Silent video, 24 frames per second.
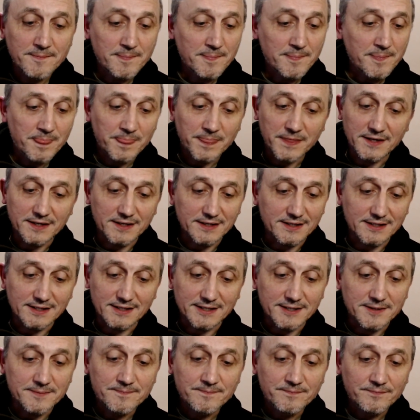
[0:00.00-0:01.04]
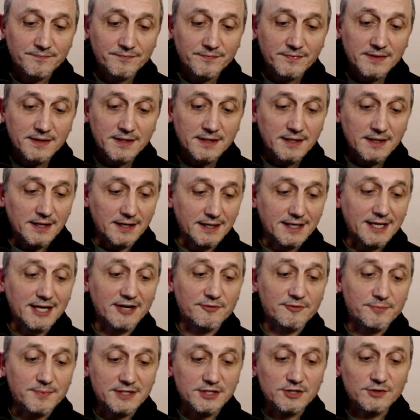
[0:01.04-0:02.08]
Okay, I've
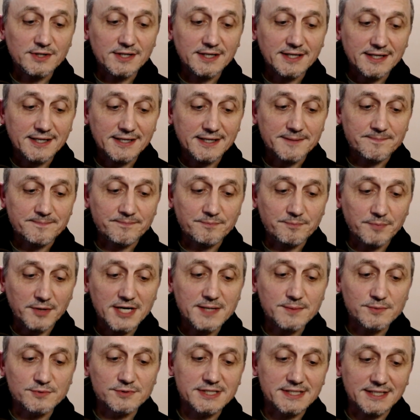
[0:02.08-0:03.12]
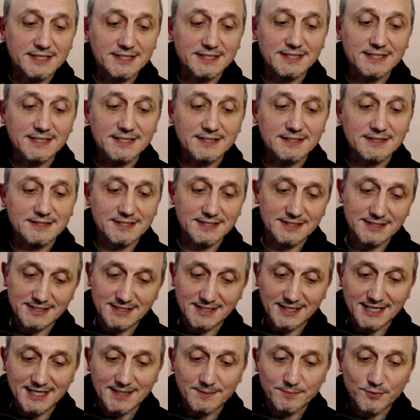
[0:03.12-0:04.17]
been doing a Bible study since the
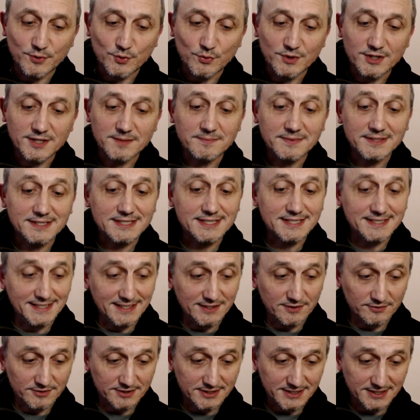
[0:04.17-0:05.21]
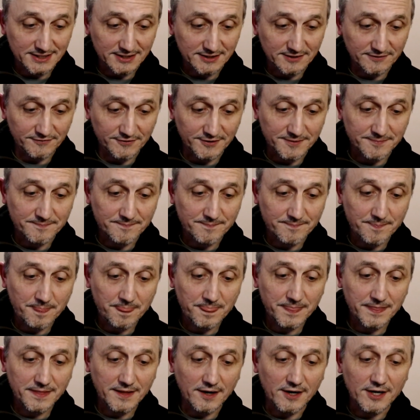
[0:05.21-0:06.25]
April with a ministerial servant.
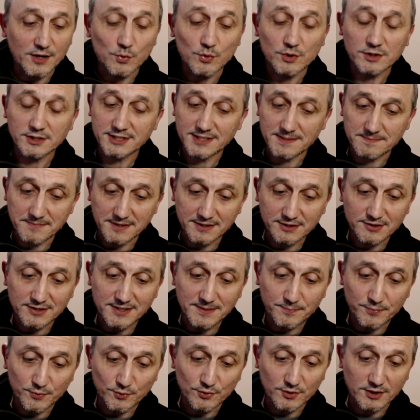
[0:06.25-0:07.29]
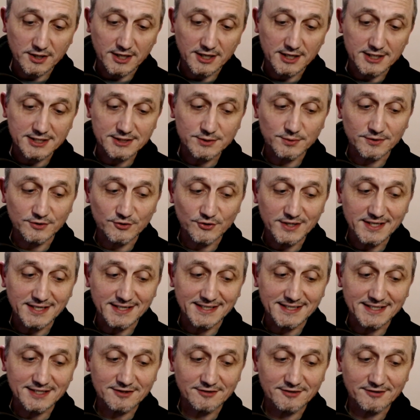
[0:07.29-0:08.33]
I watch the monthly broadcast with great
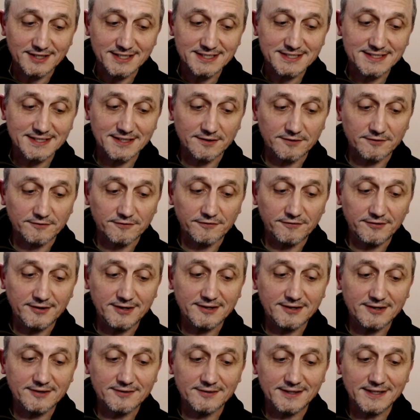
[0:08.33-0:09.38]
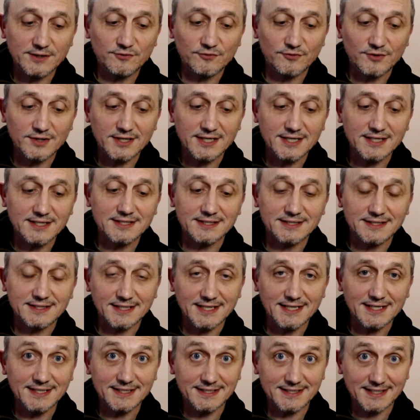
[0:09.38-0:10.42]
interest and frequently read the
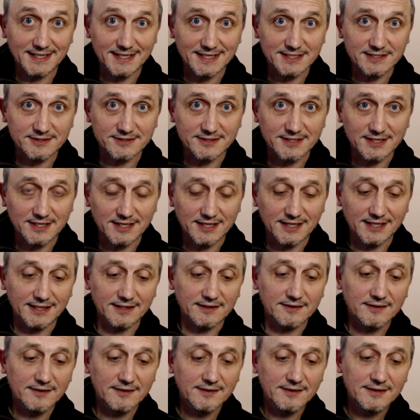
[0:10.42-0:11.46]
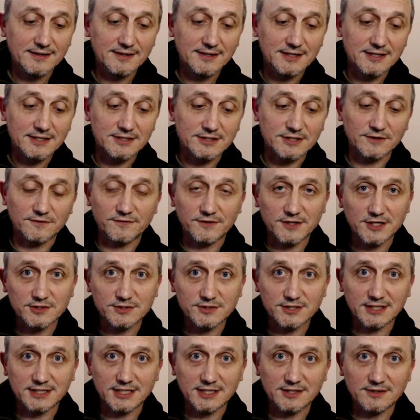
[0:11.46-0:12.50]
daily text online. So for those that
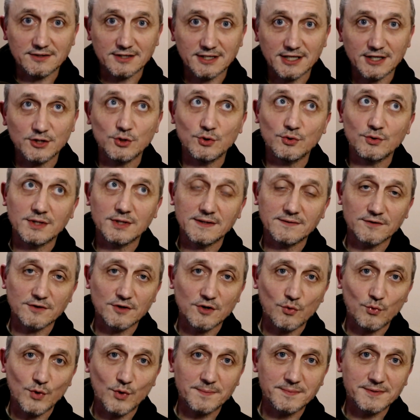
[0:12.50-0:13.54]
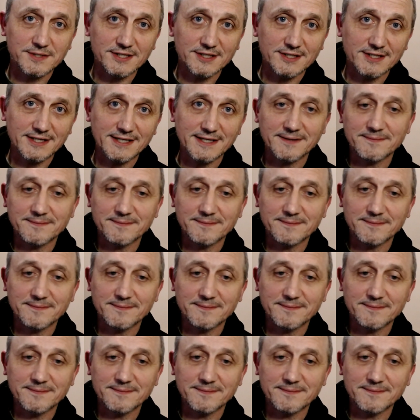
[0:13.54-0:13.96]
don't know, they've got a website